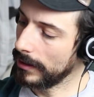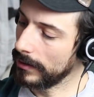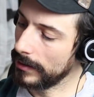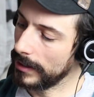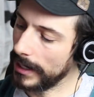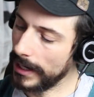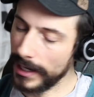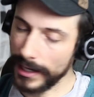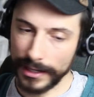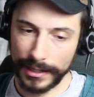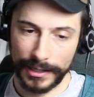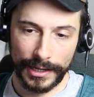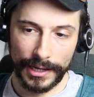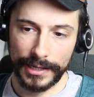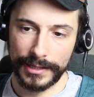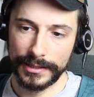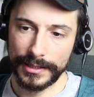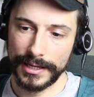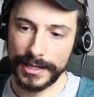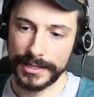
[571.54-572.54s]
Okay, I
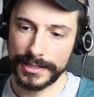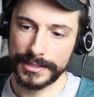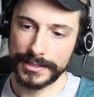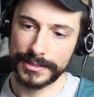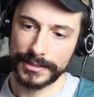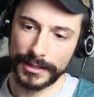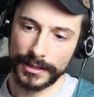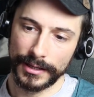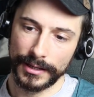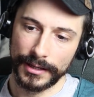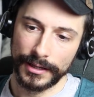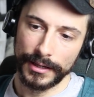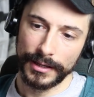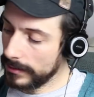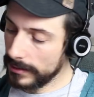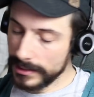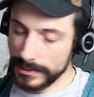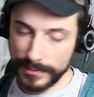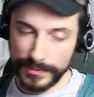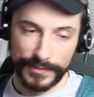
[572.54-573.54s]
like this.
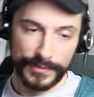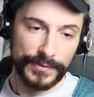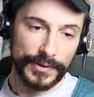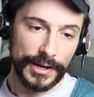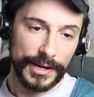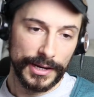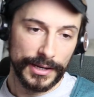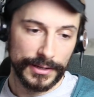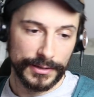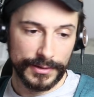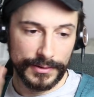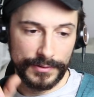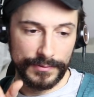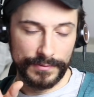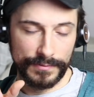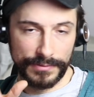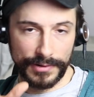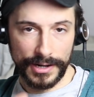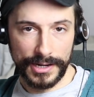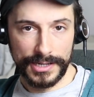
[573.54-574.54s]
Let's do very...
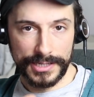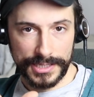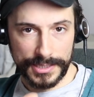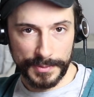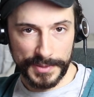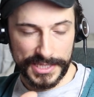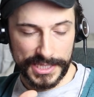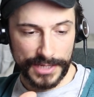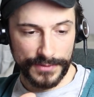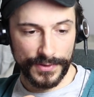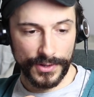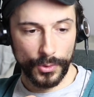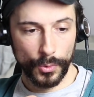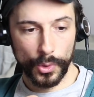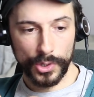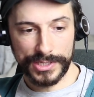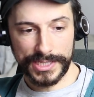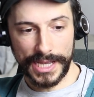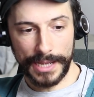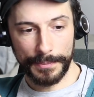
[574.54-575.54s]
very specific
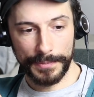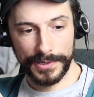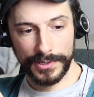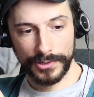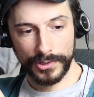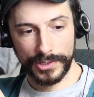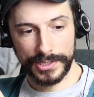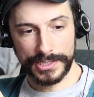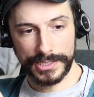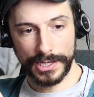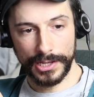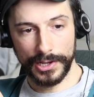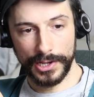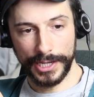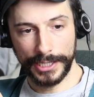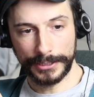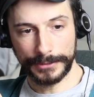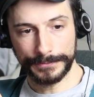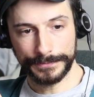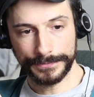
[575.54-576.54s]
what's happening on this
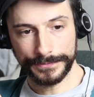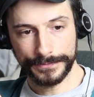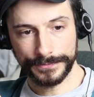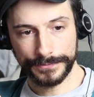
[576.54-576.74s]
line.